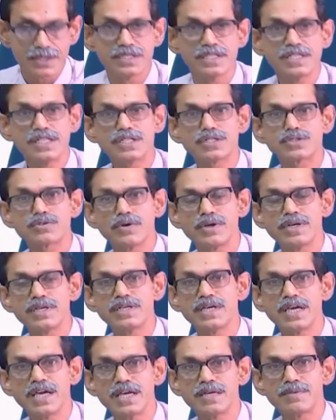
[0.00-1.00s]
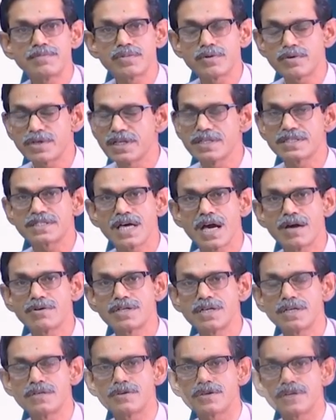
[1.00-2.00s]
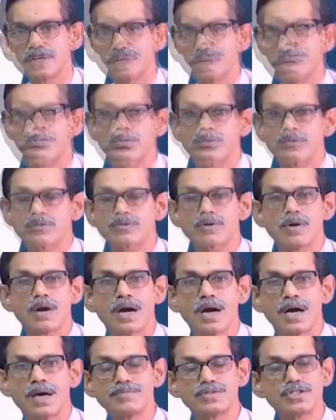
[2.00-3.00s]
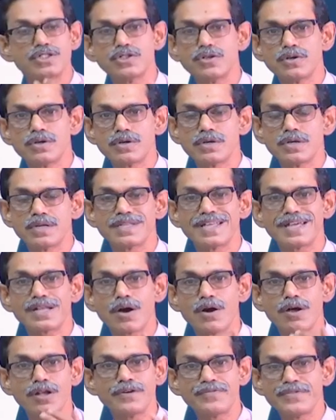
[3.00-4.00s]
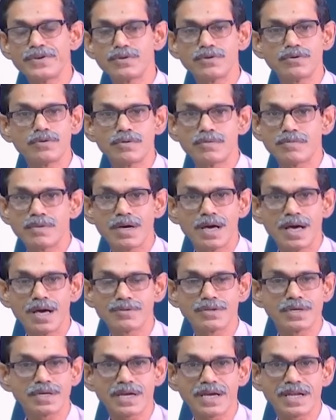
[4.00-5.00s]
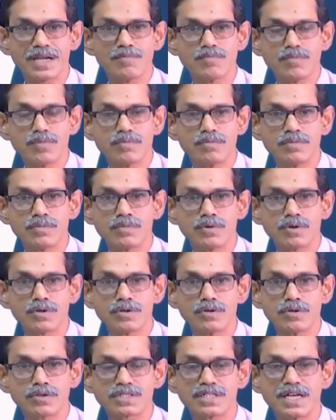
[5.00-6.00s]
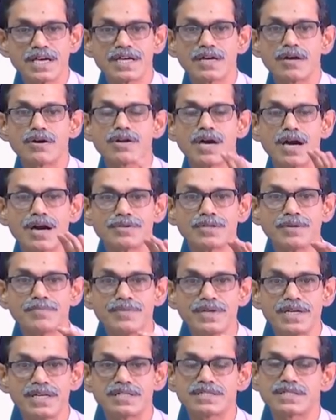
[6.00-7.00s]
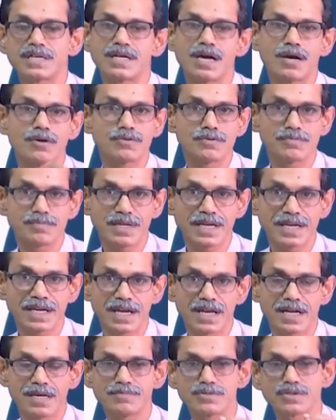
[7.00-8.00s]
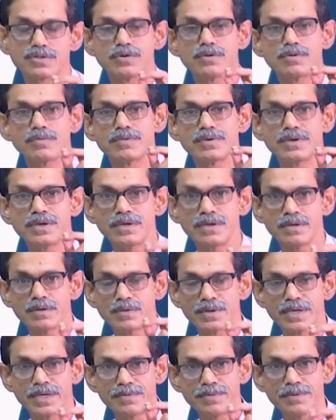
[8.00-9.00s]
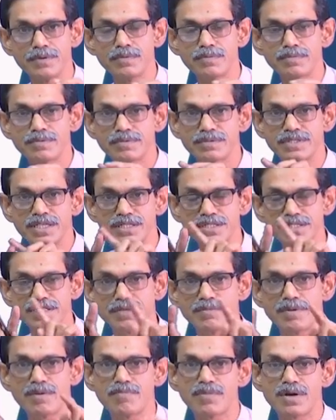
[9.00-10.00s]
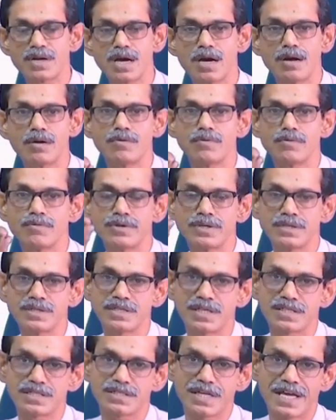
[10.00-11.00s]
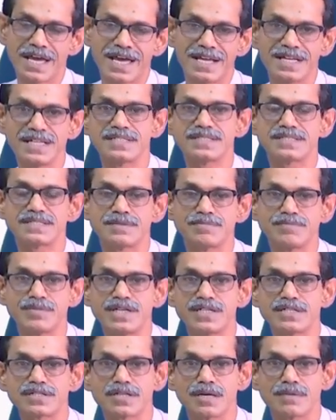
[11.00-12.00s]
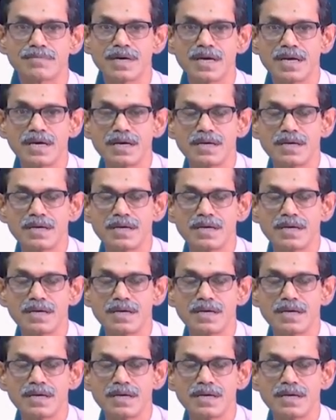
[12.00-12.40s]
these 28 proteins, how they are located. So, I am sure that all of you know how the carom board looks like or how the beads are, how to play carom. So, if you just remember how we just arrange the beads of